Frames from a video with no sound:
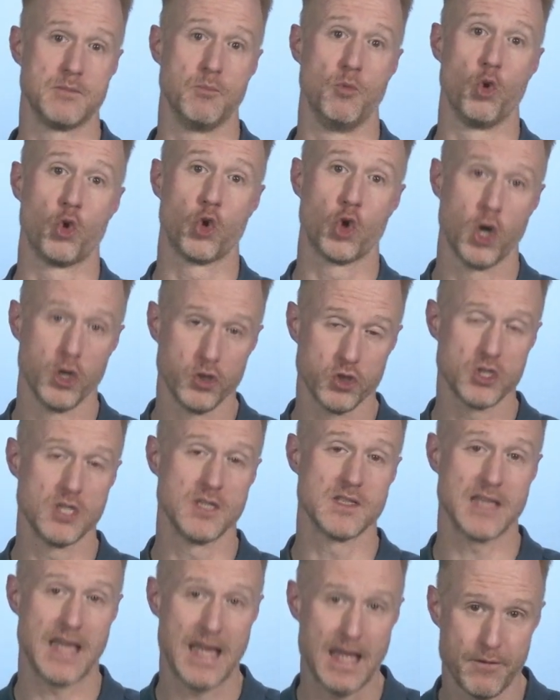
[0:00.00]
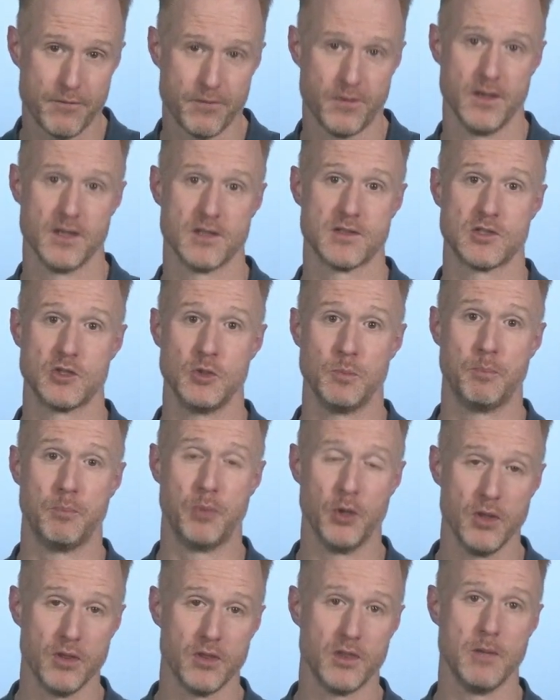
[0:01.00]
more conscious effort to
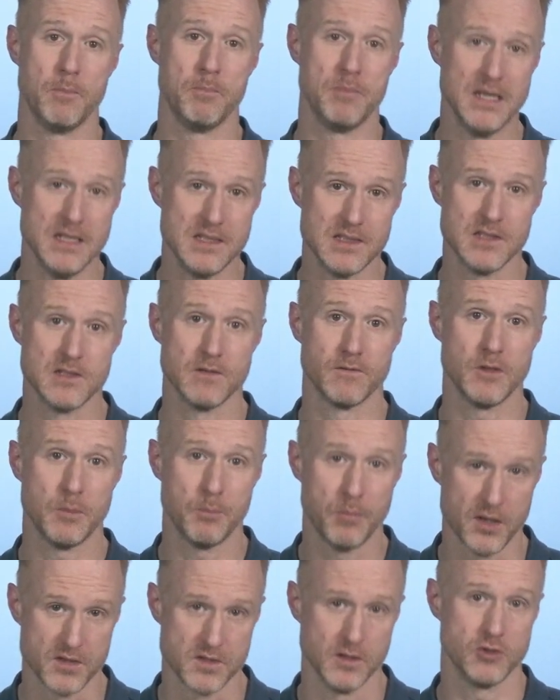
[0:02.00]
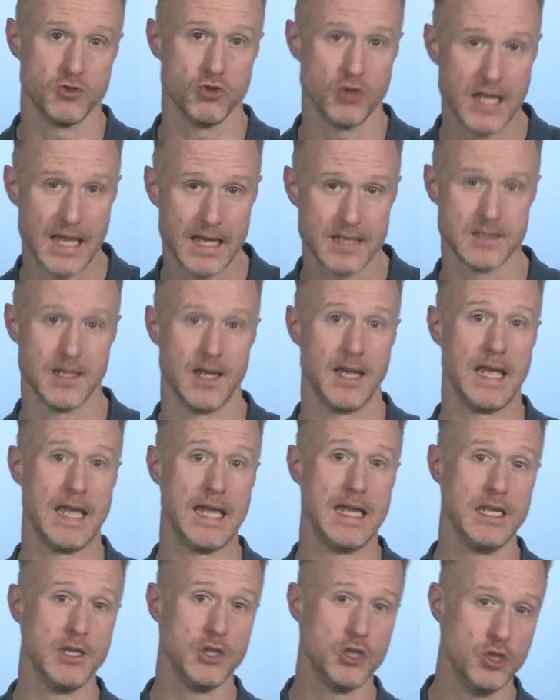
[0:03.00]
put the pieces of the puzzle together
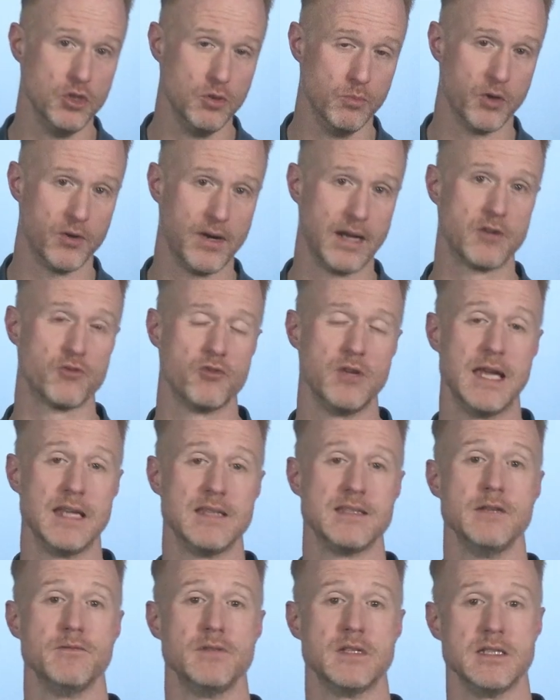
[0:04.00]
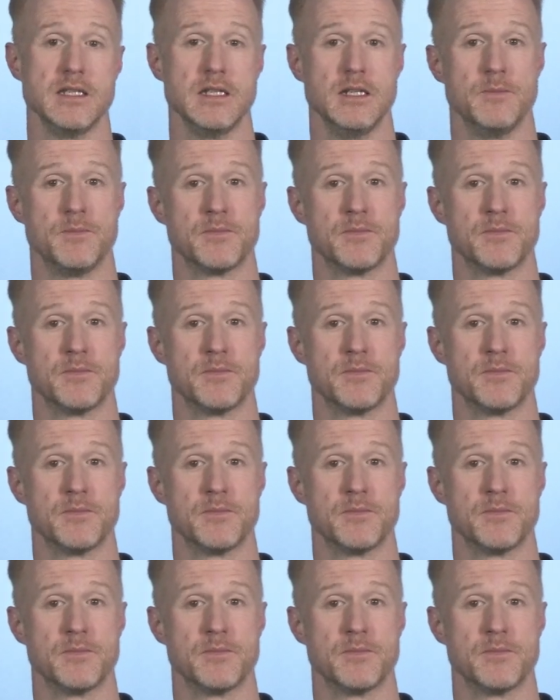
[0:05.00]
in humor and creativity.